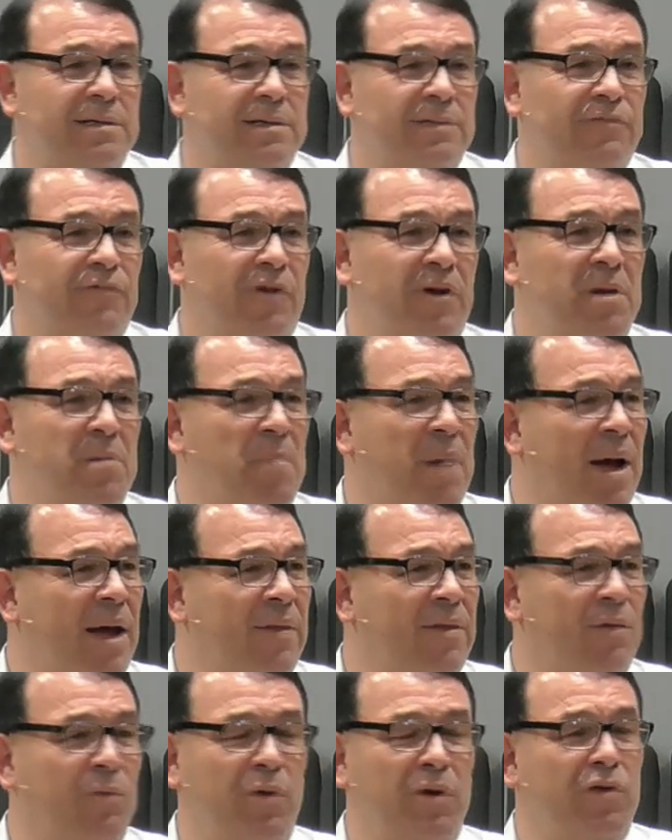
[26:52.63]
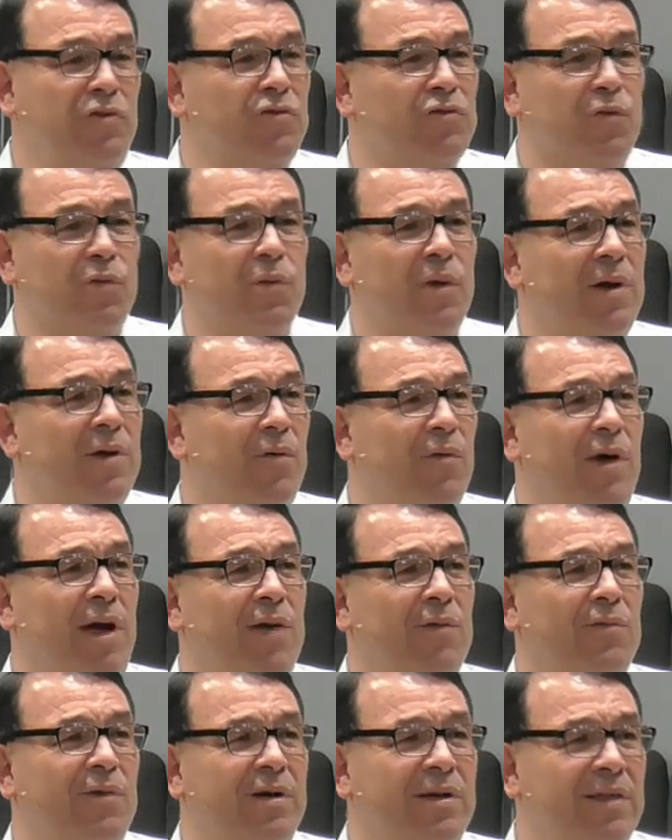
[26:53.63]
A friend of mine that we used to run
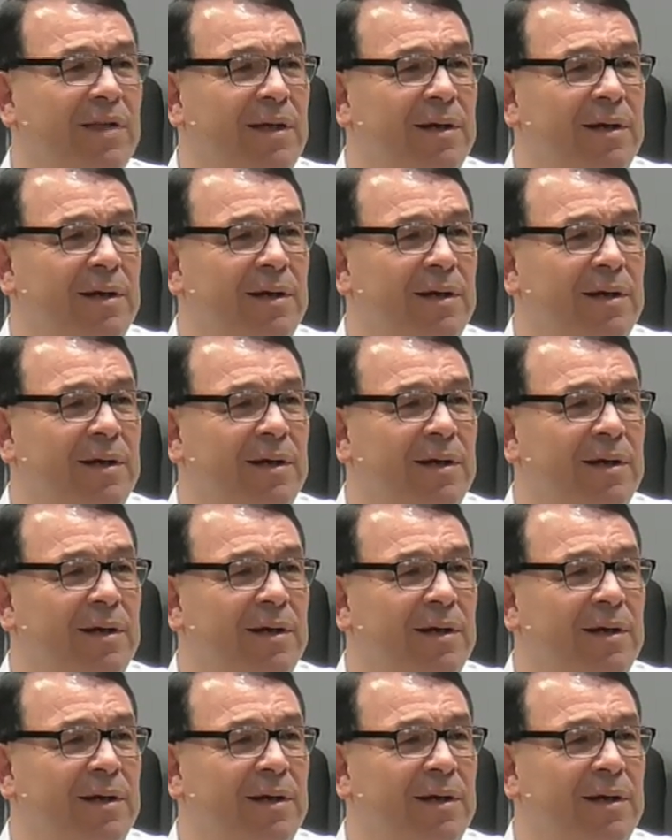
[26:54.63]
around with.